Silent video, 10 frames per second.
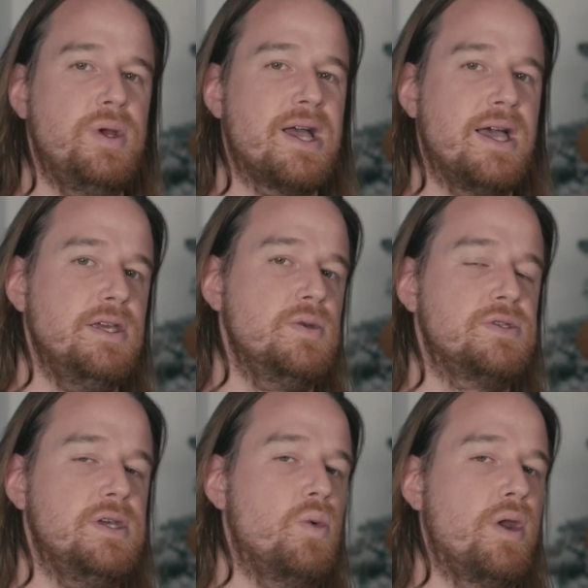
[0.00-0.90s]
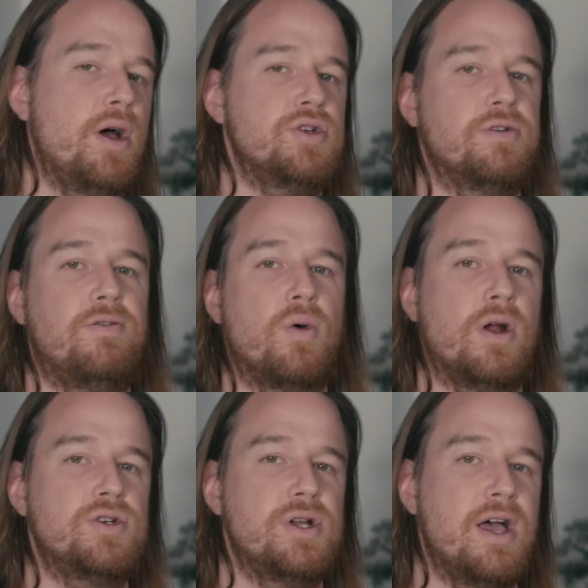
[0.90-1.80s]
Week, I used the
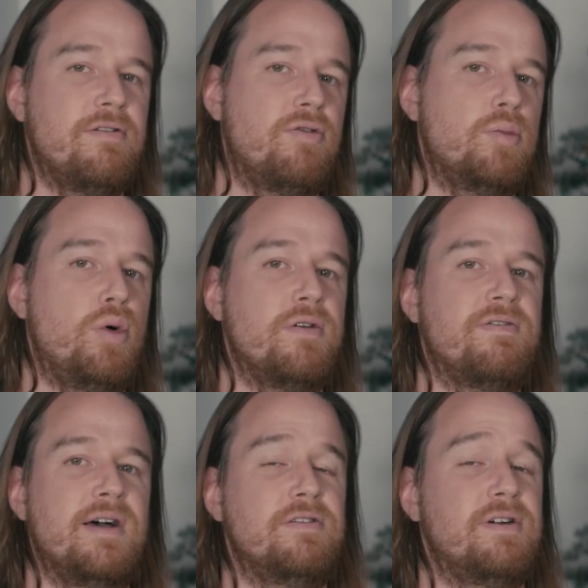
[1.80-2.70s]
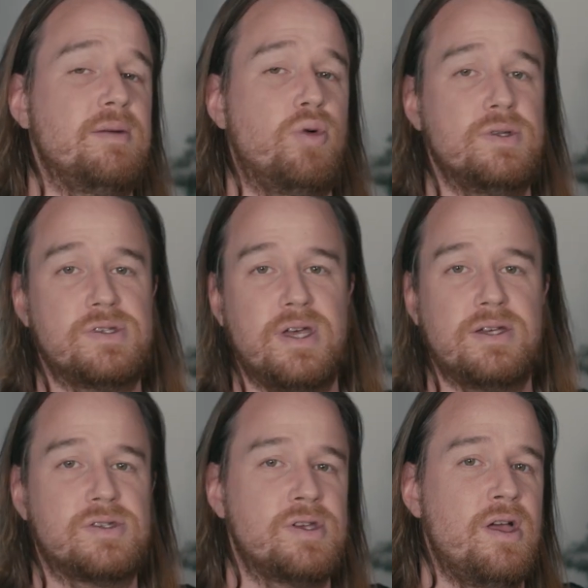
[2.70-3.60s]
100-400 f4.5 to
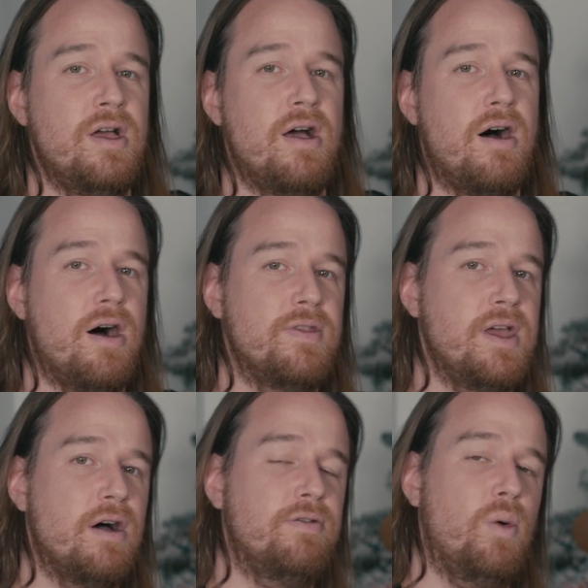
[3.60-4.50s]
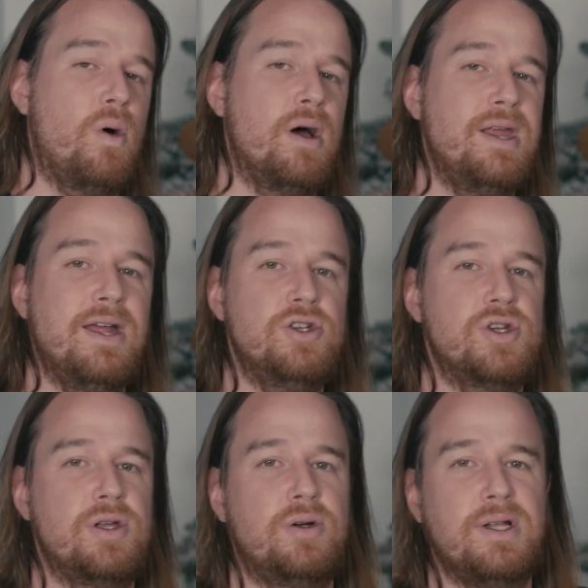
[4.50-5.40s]
5.6 on the Alpha 1, and
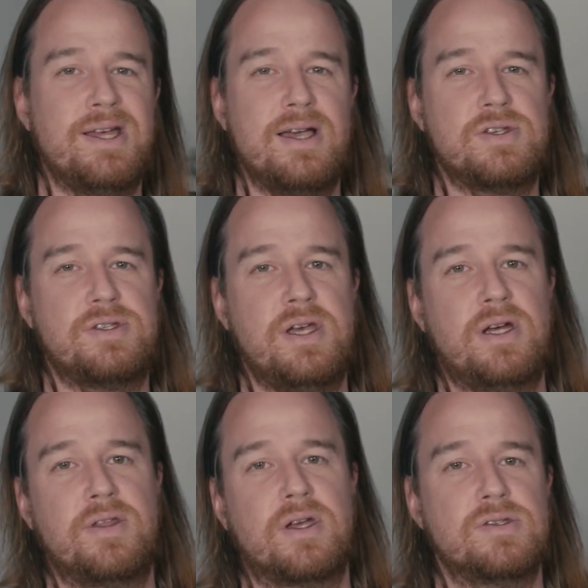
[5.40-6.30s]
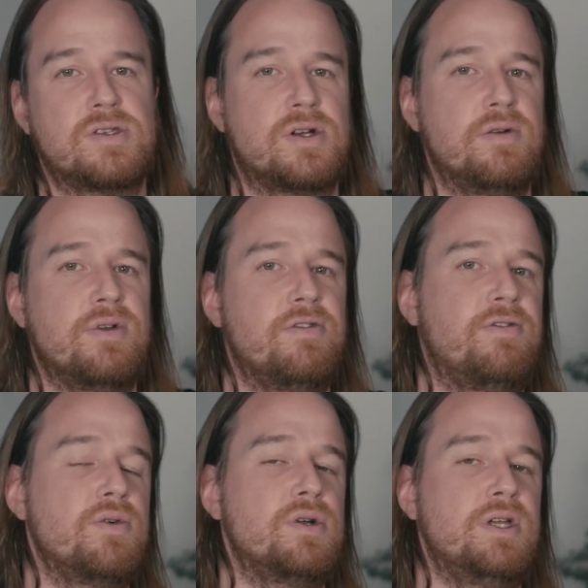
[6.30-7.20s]
generally I stayed on the conservative
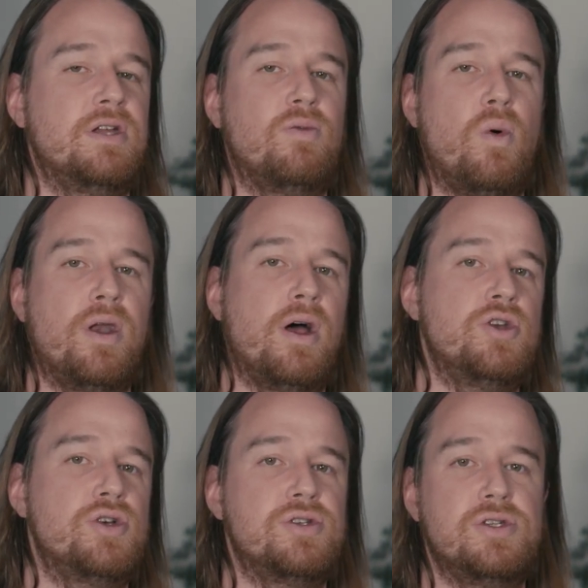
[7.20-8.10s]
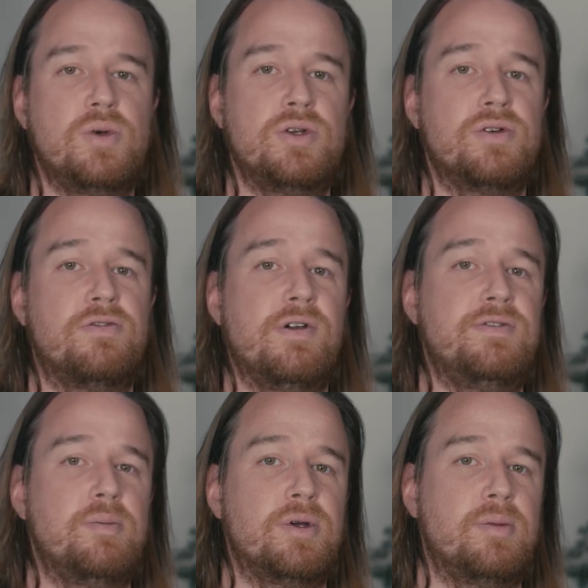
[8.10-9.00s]
focal length of 100 to
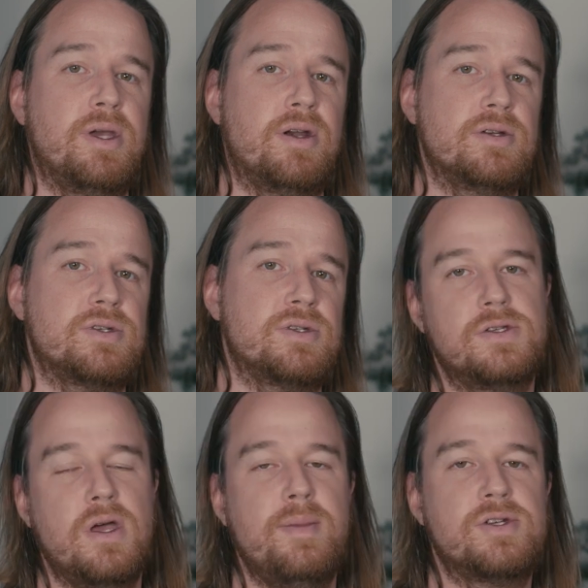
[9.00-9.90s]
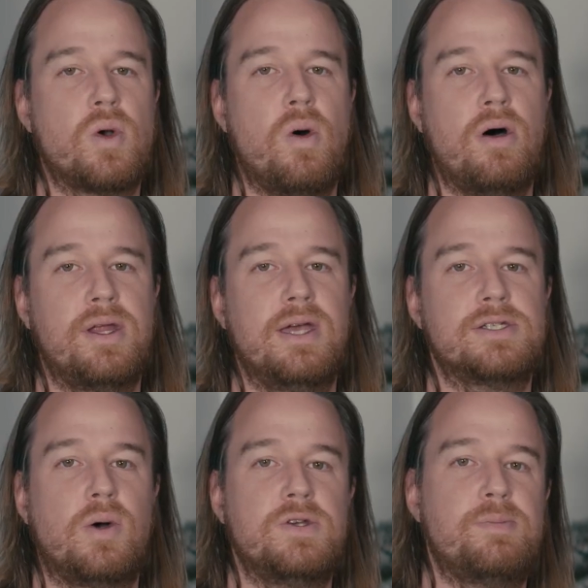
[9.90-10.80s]
250 millimeters. So image quality has
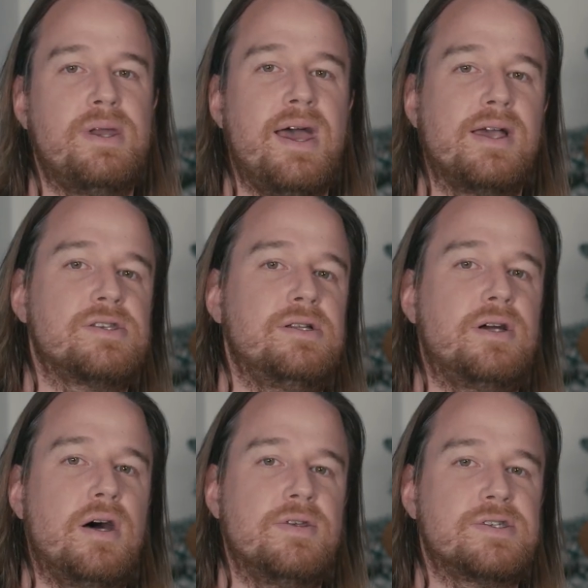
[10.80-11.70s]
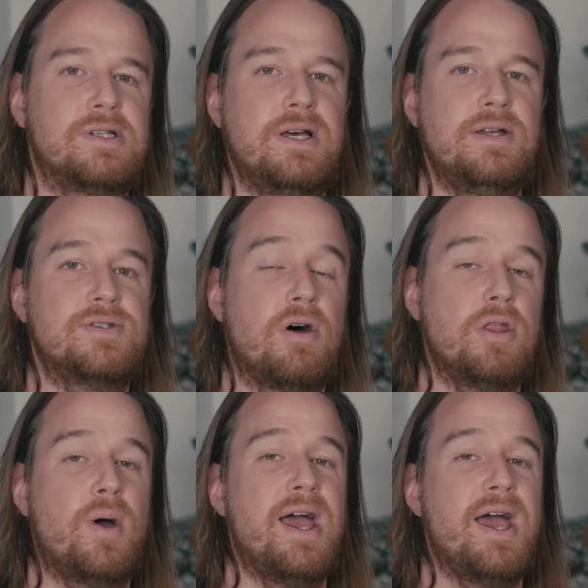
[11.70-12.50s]
always been excellent on this lens, although I